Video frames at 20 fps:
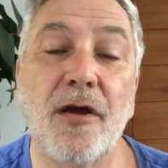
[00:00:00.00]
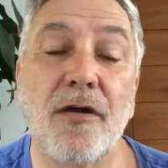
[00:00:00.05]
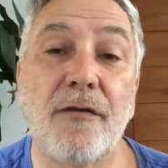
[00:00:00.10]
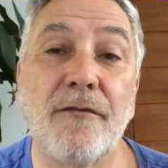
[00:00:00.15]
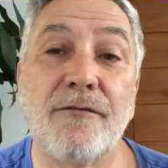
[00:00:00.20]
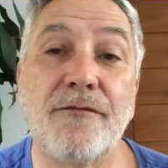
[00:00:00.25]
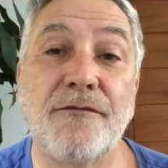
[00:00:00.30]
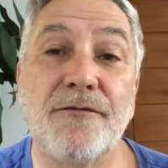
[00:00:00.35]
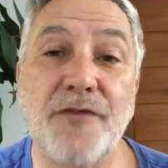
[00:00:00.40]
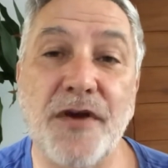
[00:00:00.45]

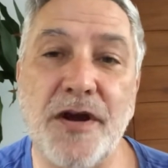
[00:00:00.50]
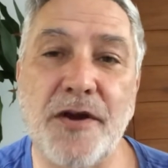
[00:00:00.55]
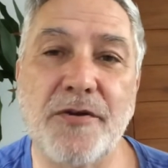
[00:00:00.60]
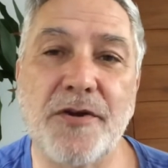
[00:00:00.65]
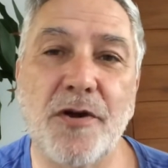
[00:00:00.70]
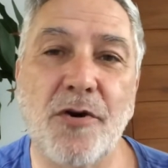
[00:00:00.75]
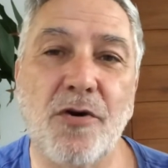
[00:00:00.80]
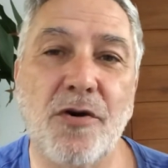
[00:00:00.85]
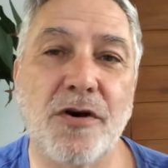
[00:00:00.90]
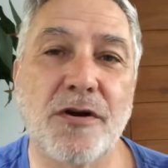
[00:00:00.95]
very
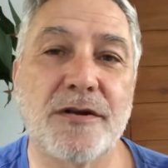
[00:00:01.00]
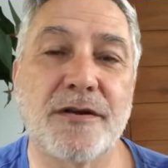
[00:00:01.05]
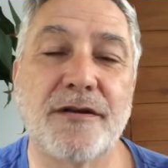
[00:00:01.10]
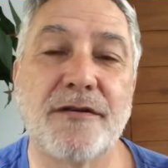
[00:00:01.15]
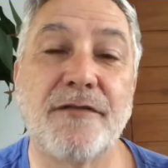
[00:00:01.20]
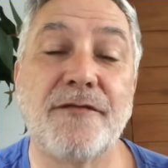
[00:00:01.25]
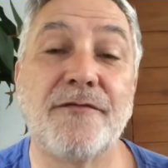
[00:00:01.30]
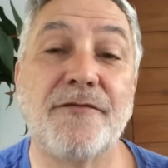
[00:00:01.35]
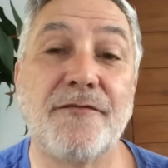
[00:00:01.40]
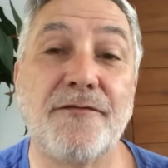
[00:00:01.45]
odd,
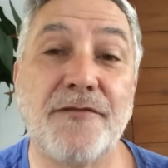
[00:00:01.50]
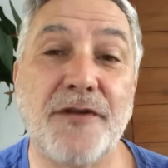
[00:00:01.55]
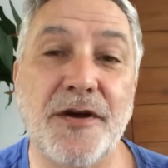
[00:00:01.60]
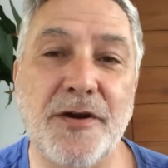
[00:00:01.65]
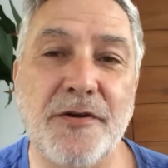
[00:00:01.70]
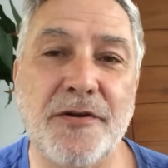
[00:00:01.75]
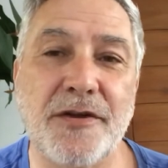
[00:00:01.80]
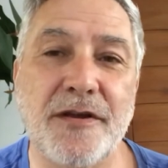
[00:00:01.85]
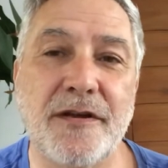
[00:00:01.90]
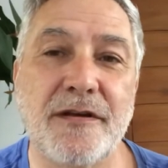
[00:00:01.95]

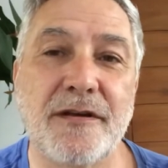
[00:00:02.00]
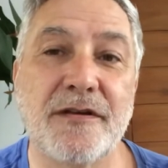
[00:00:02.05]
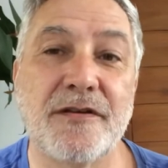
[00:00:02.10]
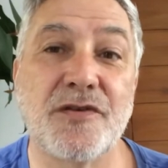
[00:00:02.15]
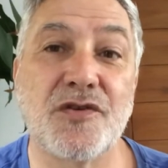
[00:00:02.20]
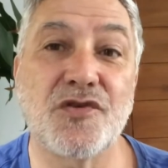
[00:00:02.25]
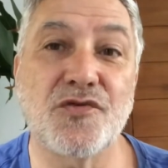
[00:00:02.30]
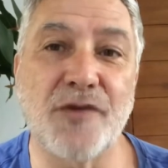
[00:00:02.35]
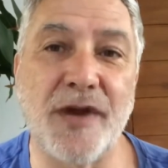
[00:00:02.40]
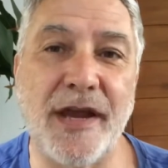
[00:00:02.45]
very
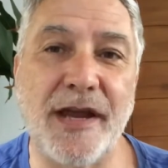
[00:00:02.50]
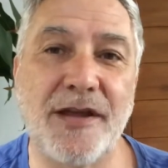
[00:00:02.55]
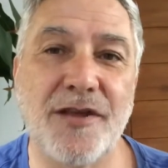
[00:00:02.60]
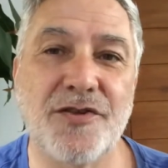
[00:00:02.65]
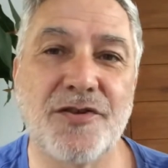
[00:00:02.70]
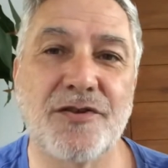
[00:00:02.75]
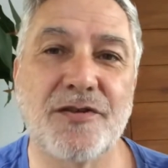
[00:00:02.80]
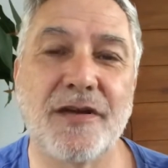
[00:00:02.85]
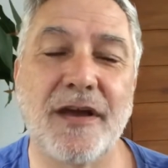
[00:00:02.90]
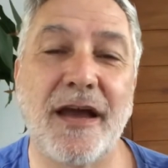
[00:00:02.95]

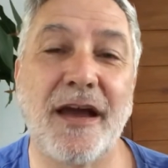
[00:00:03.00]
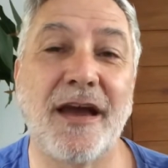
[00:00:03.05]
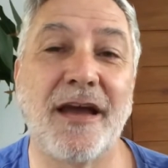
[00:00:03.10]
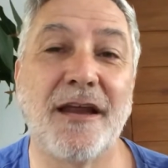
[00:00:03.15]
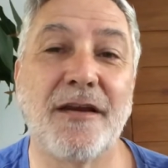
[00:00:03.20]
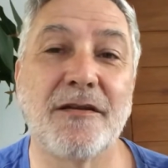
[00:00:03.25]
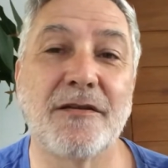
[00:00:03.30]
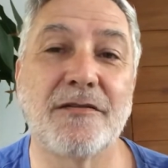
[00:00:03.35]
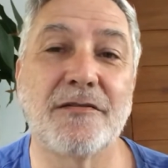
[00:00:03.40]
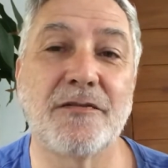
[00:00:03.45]
strange,
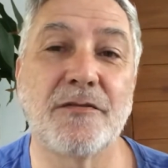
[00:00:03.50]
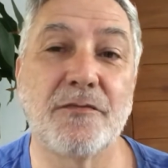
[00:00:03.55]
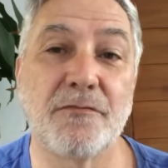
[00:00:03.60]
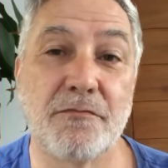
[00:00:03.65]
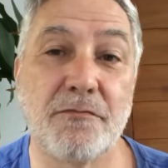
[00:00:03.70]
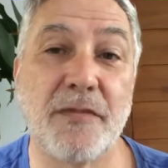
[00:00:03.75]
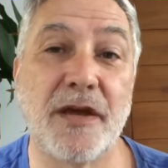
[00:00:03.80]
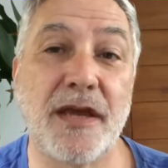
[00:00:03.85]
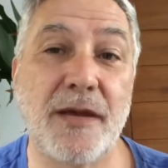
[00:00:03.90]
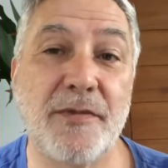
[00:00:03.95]
and
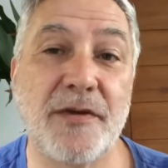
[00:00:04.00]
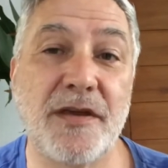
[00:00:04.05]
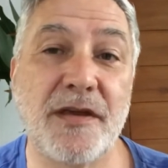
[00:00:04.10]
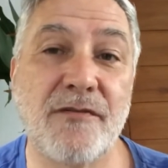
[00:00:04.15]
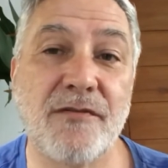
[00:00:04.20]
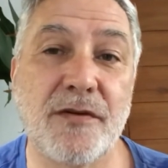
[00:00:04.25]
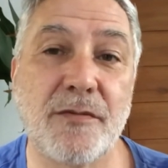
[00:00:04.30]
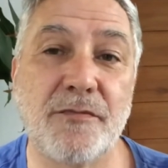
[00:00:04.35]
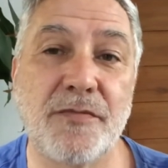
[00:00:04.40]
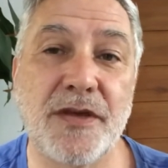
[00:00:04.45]
maybe
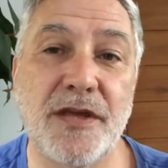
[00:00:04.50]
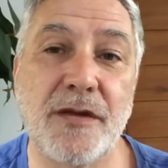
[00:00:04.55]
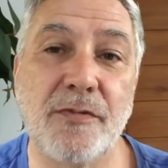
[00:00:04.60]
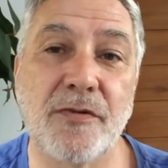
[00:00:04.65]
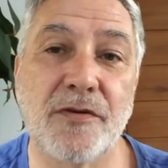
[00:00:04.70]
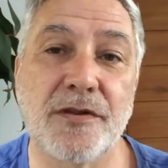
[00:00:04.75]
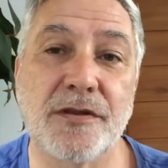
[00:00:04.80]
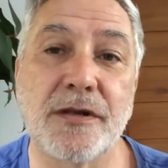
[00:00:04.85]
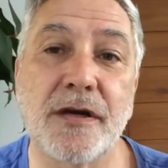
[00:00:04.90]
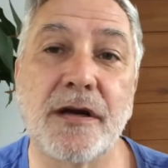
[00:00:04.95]
even
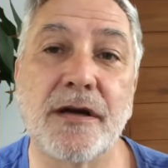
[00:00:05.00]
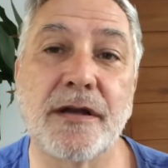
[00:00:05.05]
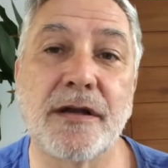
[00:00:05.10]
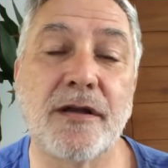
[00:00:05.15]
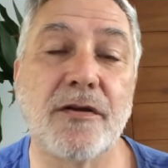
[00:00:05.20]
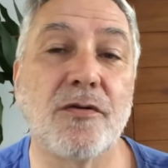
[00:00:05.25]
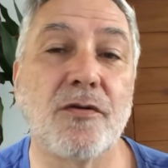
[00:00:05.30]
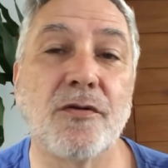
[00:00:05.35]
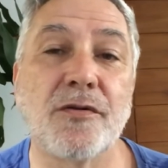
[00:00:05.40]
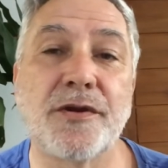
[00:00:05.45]
people starting
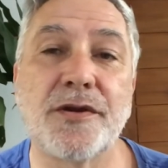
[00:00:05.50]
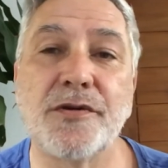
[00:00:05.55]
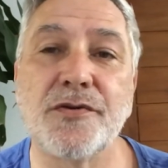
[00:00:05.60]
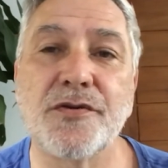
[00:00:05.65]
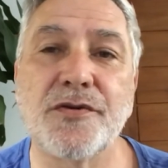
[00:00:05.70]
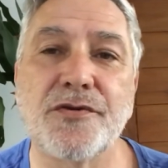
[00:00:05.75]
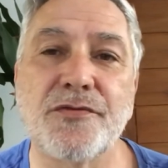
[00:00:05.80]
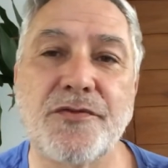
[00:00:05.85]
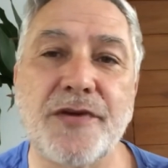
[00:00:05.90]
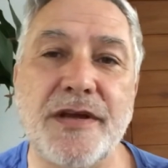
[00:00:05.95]
calling you
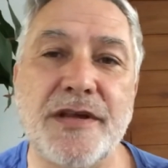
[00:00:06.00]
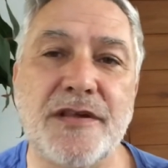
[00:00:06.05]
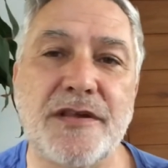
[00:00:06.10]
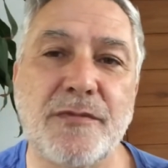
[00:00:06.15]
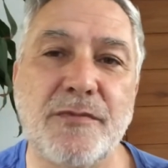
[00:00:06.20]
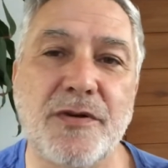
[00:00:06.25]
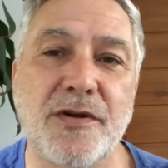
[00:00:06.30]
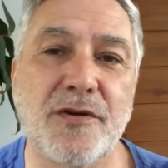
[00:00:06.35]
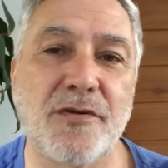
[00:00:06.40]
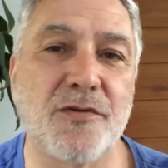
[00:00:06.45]
crazy
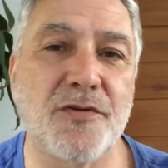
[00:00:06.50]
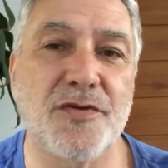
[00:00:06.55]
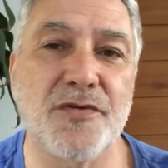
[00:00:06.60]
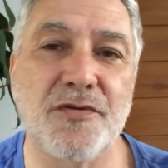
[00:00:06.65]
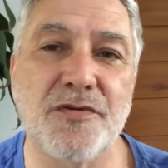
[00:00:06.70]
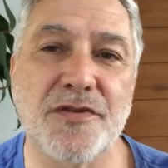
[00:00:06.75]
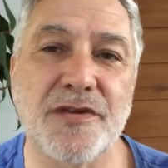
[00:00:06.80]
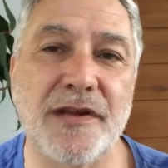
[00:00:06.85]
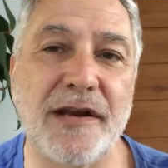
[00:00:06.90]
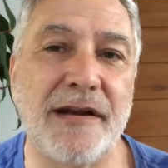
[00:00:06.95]
because you're
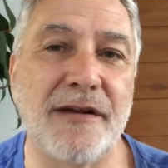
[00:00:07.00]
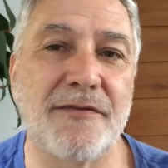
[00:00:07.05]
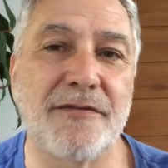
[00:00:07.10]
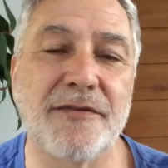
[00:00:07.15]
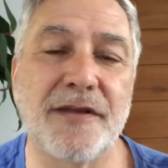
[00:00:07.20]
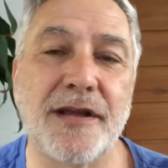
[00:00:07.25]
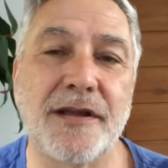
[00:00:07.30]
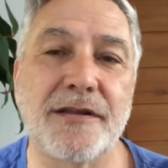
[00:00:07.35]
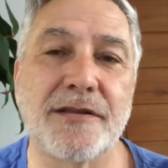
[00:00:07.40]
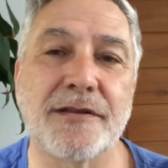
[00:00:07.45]
saying
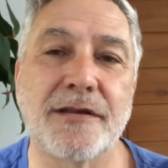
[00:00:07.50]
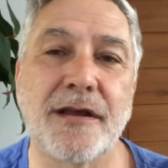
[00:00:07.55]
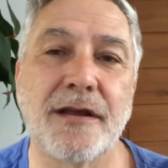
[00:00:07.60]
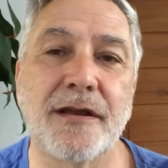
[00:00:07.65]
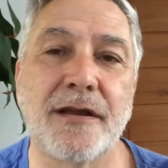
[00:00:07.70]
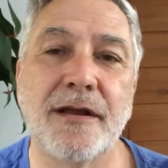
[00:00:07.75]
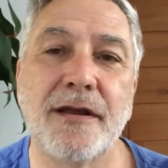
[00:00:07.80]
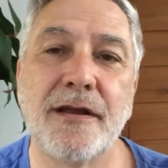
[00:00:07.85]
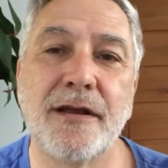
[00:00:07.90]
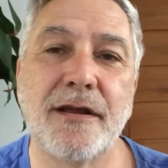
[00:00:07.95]
things
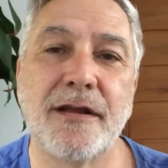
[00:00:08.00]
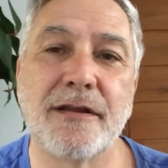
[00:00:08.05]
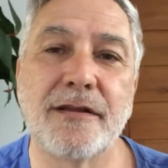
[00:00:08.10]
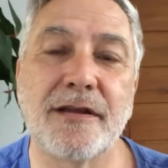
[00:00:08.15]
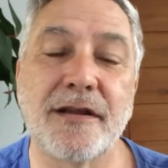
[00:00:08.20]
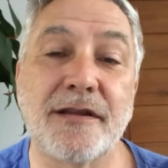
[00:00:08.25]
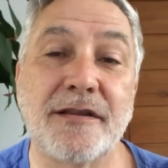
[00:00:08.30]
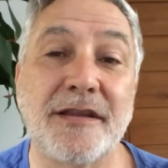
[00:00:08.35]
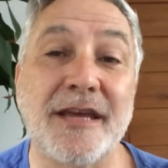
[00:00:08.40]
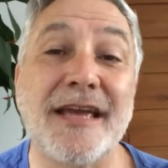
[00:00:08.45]

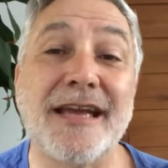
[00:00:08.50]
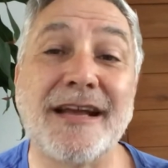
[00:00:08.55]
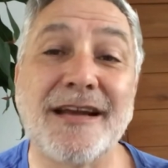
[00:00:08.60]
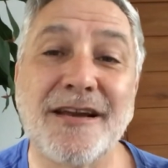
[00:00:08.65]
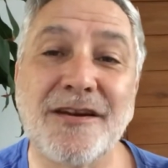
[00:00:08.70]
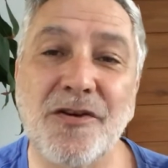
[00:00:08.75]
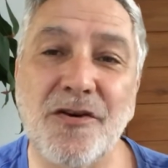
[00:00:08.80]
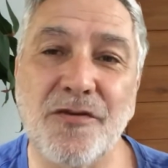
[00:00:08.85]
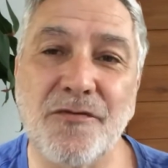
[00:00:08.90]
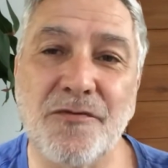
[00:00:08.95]
that they
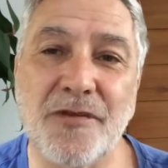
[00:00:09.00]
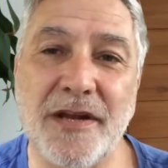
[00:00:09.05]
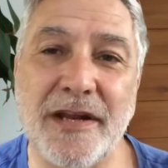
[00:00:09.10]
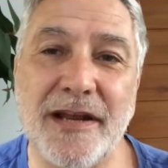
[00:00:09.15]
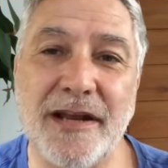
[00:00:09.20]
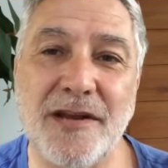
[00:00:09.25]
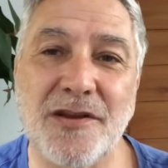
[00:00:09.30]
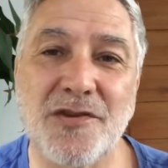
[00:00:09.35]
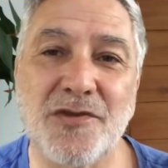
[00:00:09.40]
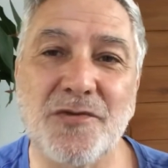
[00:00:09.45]
cannot
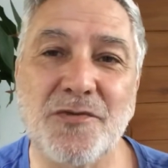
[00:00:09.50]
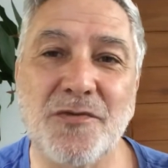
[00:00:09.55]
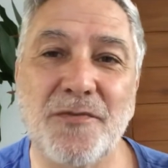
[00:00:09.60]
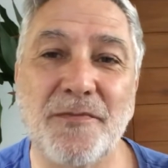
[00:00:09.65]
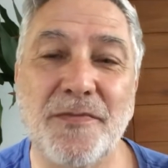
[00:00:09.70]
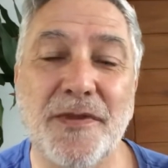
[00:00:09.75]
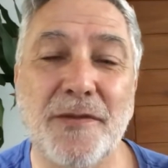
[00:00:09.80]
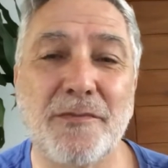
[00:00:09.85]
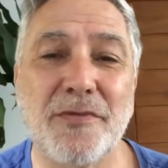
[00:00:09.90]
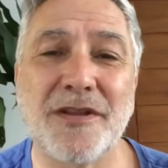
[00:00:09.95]
relate to.
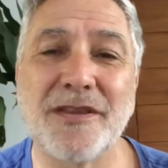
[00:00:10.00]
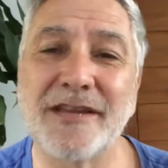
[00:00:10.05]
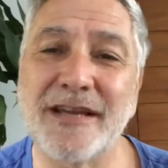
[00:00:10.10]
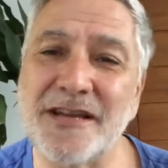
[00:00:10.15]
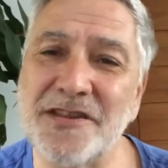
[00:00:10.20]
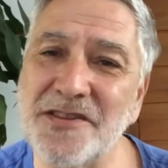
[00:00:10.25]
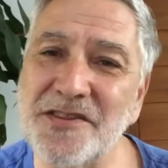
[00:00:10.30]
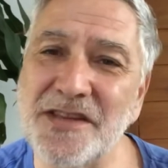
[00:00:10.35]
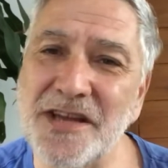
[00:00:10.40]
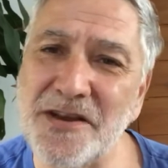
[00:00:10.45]
But
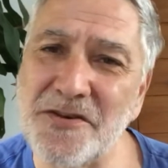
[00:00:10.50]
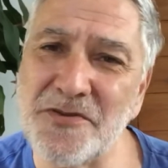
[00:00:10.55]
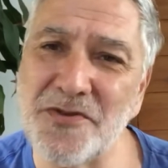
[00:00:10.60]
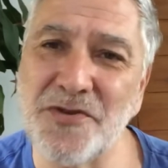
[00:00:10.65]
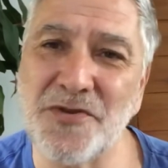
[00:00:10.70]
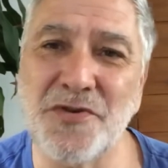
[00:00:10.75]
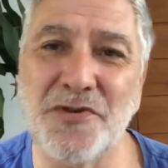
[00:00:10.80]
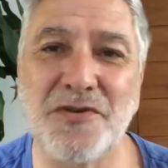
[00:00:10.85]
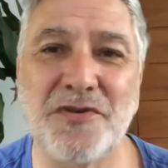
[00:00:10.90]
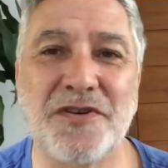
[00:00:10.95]
that's their
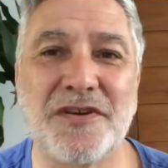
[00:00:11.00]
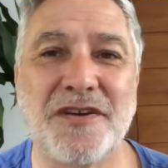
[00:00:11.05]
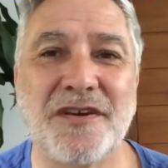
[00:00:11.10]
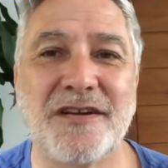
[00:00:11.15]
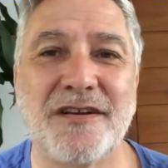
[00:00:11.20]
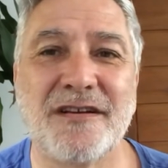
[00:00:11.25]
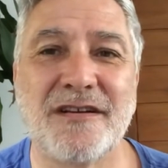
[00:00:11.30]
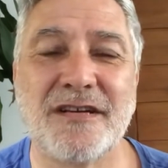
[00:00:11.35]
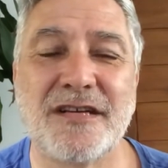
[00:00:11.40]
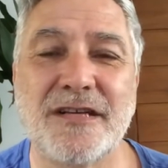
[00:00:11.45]
journey.
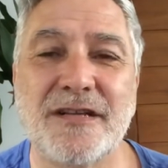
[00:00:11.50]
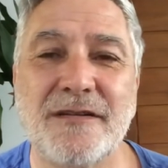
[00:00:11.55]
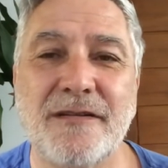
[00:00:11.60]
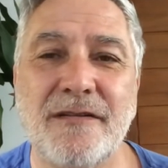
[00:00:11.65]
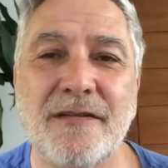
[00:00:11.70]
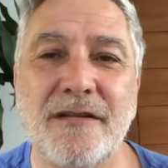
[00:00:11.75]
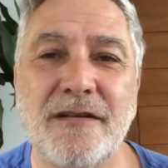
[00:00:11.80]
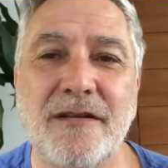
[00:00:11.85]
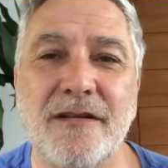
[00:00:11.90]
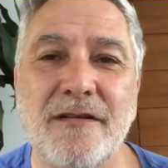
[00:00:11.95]

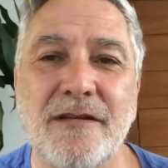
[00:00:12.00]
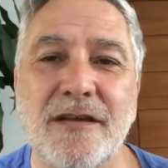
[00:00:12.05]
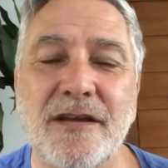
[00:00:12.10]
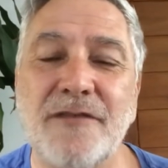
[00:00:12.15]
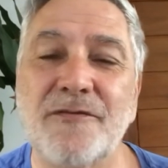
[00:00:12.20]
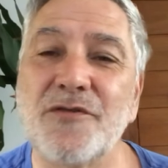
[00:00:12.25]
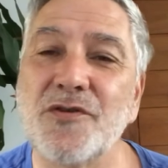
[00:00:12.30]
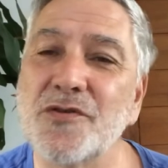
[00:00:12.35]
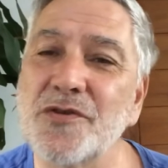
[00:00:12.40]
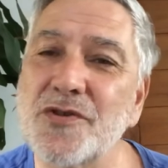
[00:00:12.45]

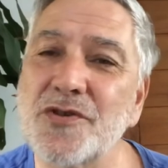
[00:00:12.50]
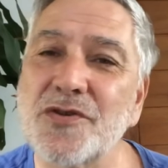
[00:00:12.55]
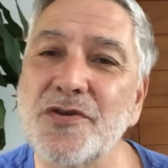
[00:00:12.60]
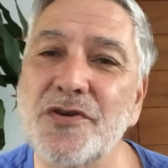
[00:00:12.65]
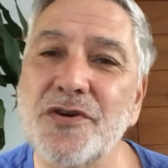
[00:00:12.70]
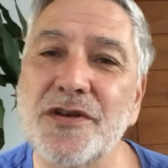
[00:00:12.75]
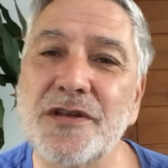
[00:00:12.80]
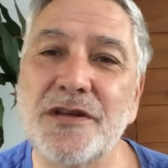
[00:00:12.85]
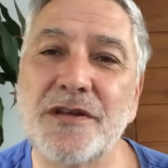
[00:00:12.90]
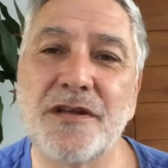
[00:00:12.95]
If your
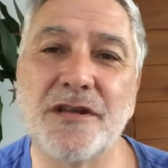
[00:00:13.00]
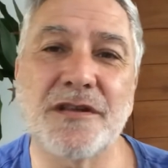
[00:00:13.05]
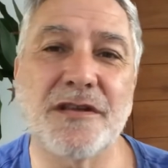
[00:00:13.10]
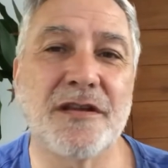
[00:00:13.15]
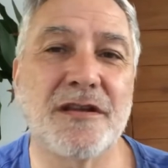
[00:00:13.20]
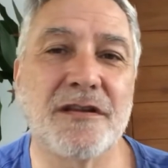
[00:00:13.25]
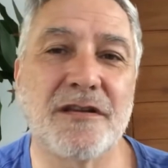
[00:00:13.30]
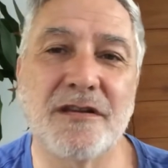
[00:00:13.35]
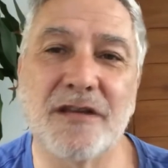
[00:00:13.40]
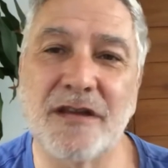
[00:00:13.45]
journey is and